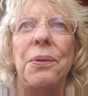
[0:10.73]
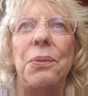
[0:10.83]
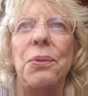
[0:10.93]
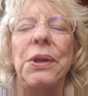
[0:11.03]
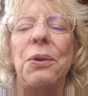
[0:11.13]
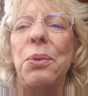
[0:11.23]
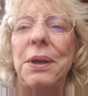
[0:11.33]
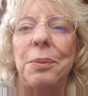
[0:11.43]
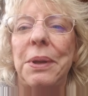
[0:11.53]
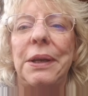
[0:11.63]
well, now,
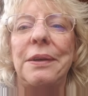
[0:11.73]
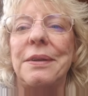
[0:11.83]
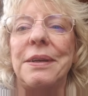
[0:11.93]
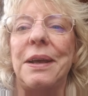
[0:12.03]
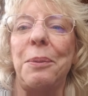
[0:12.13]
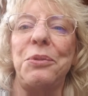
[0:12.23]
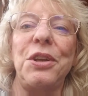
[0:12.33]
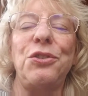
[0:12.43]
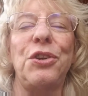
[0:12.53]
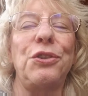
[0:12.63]
wait a minute. I'm
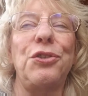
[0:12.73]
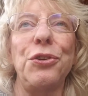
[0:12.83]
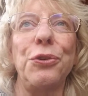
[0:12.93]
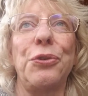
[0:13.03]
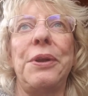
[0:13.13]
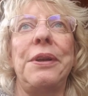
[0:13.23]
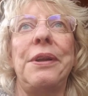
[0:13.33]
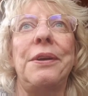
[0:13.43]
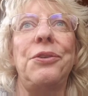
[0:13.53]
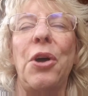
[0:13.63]
teaching children,
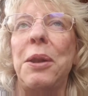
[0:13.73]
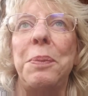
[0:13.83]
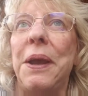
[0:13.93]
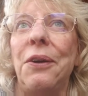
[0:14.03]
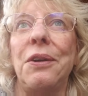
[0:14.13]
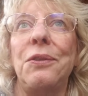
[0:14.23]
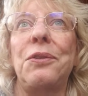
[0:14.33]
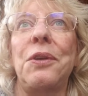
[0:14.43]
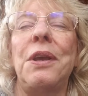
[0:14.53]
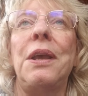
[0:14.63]
not parents.